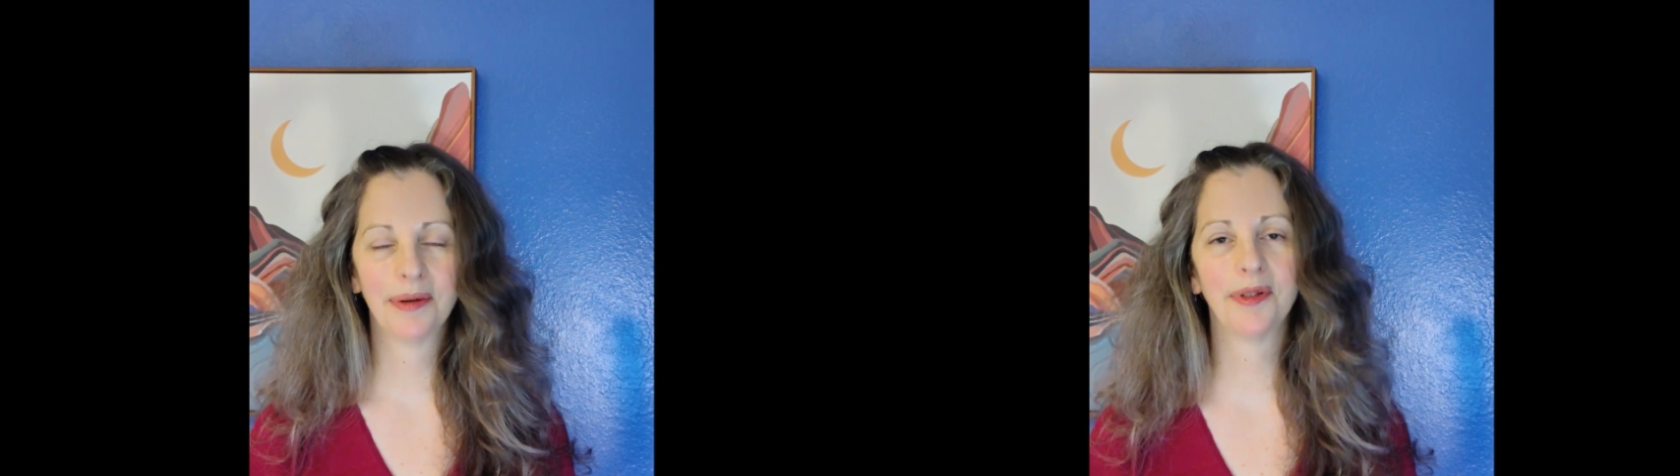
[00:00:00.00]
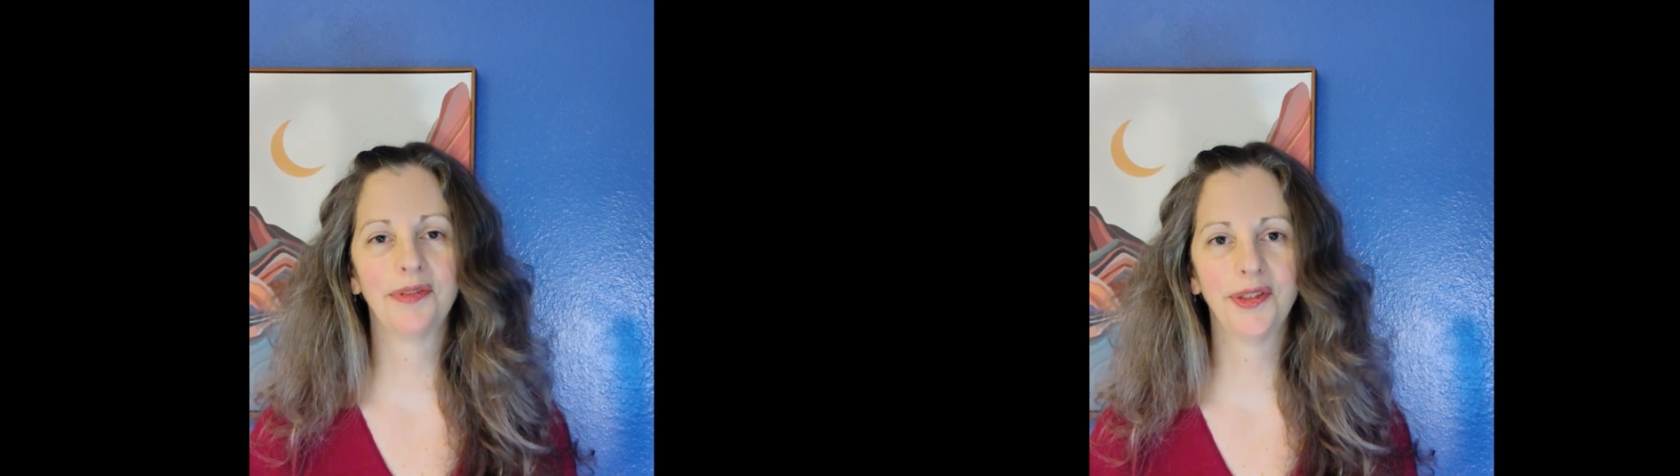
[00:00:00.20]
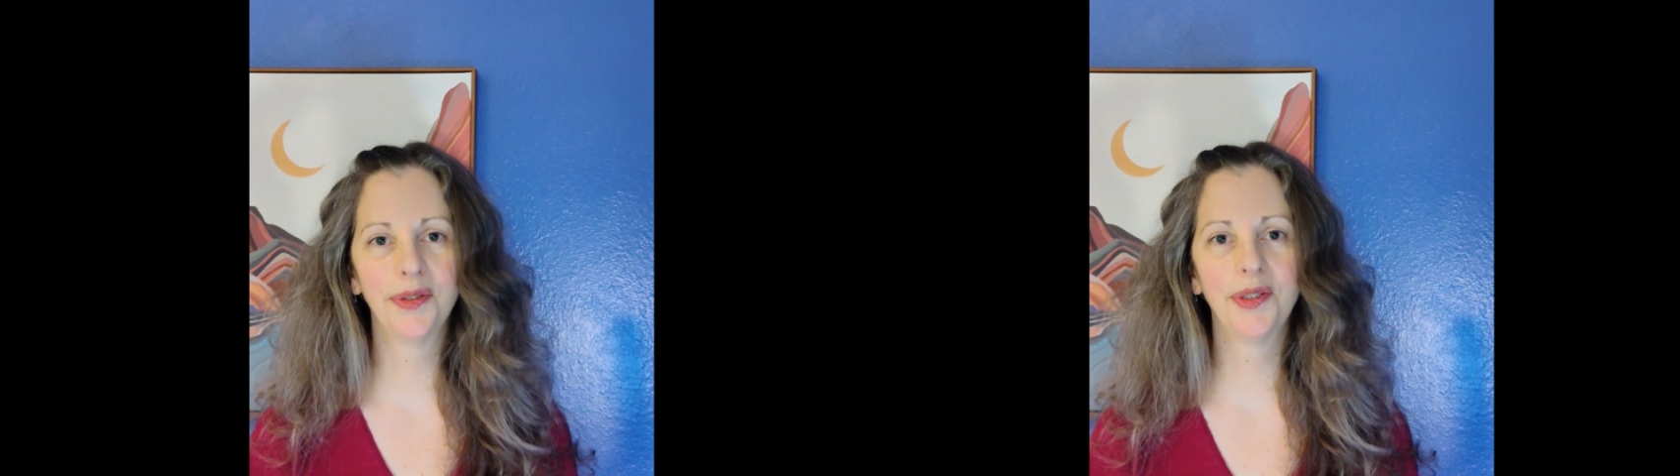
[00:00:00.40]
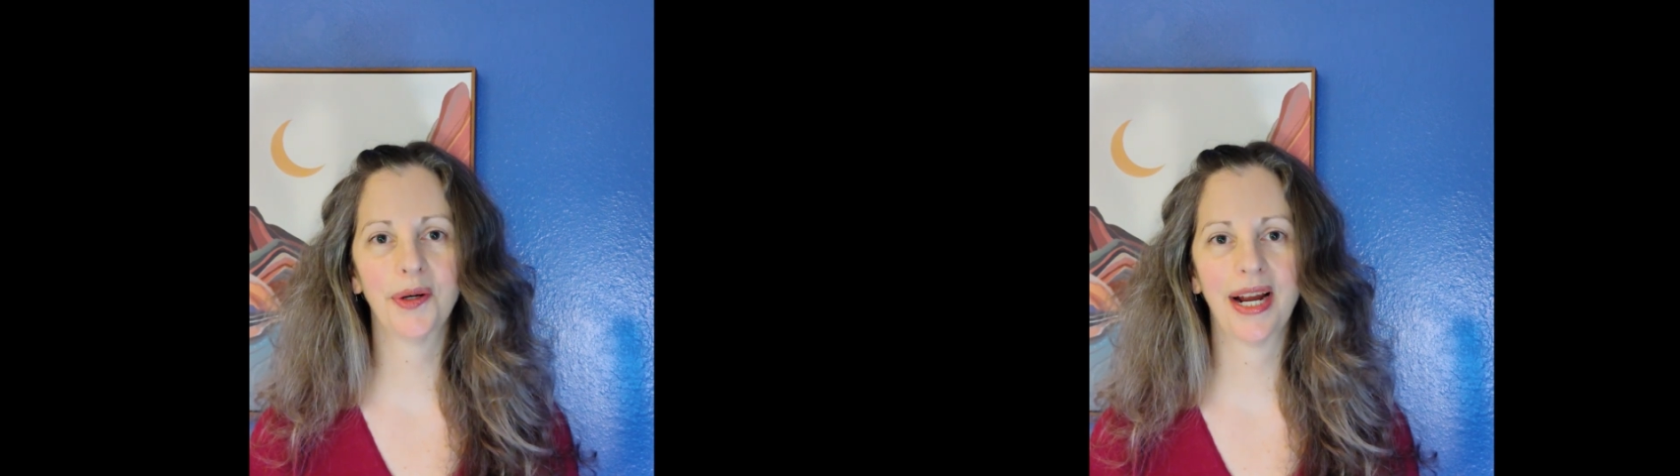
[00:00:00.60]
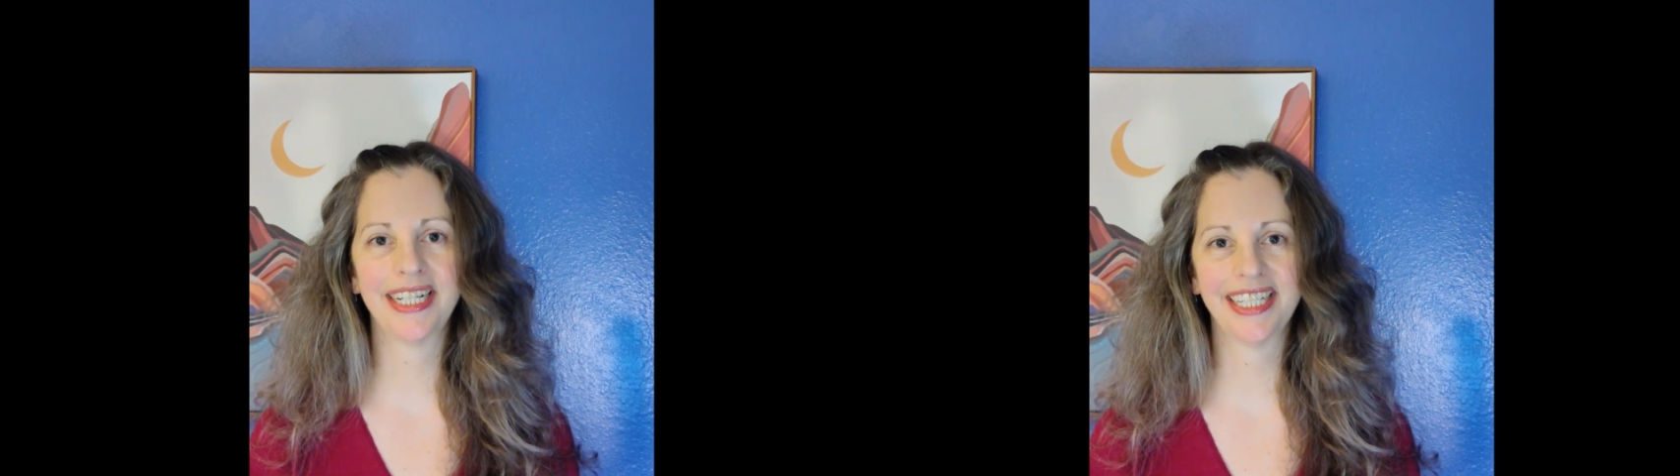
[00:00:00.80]
review
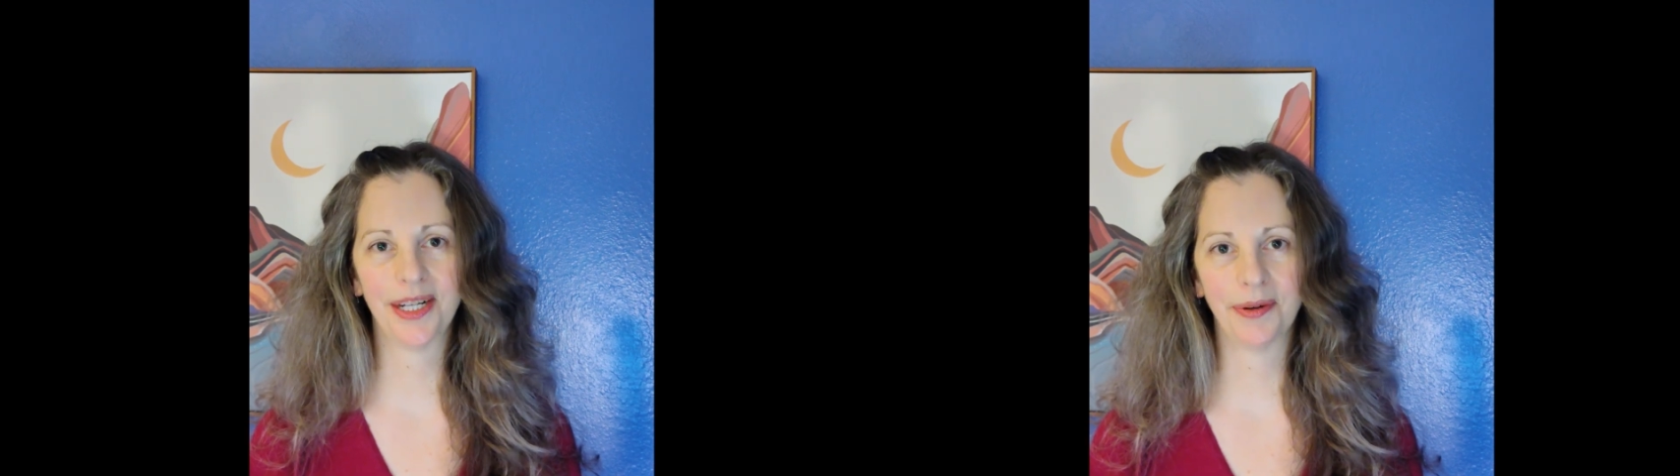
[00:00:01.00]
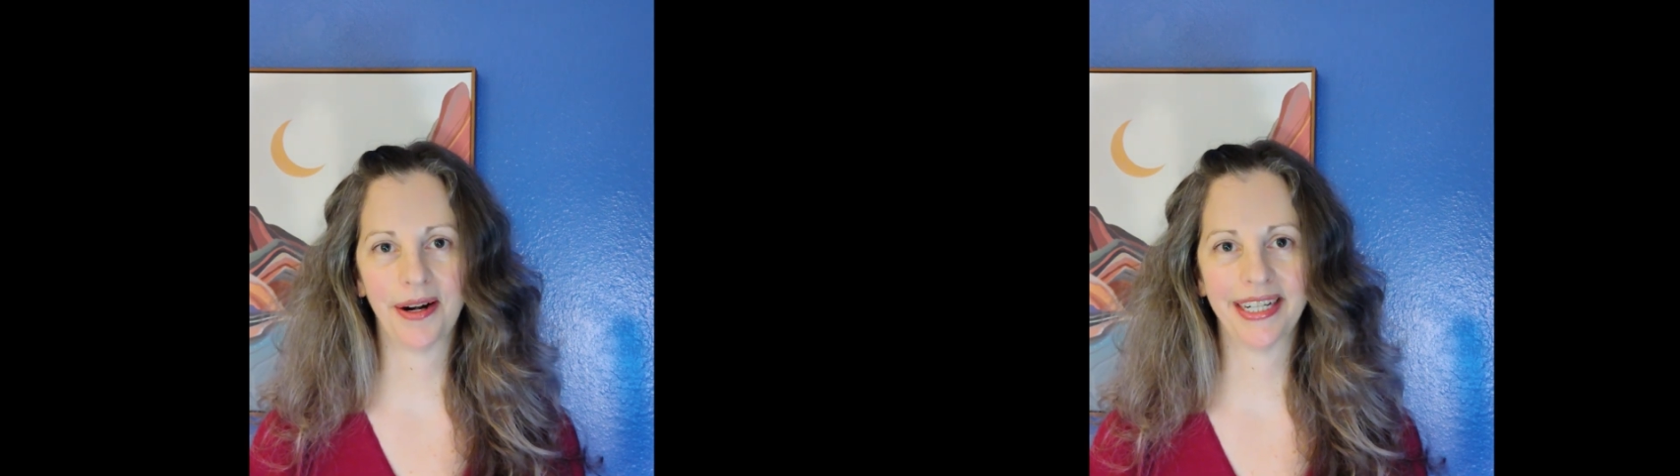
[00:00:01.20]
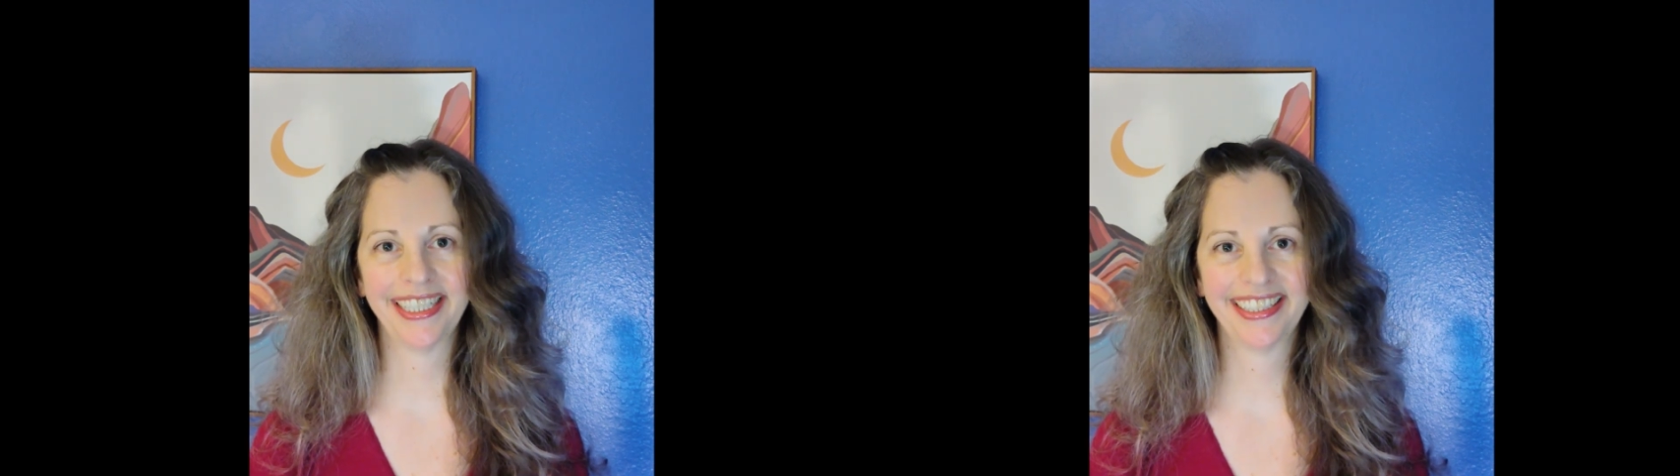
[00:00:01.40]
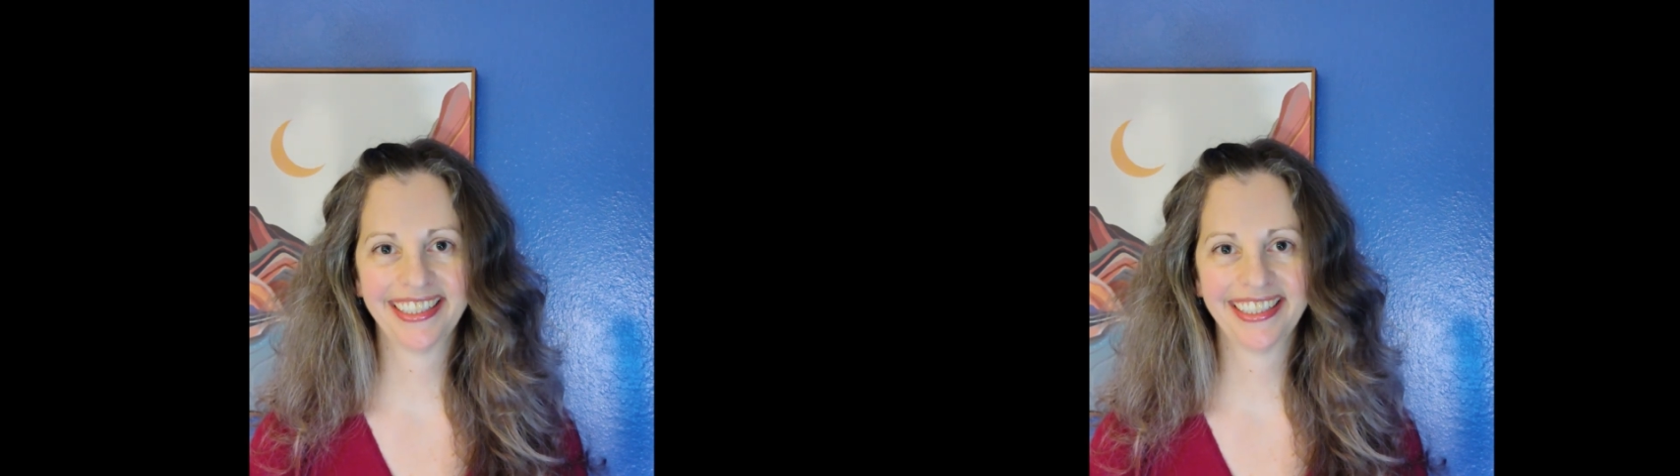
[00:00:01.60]
your itinerary.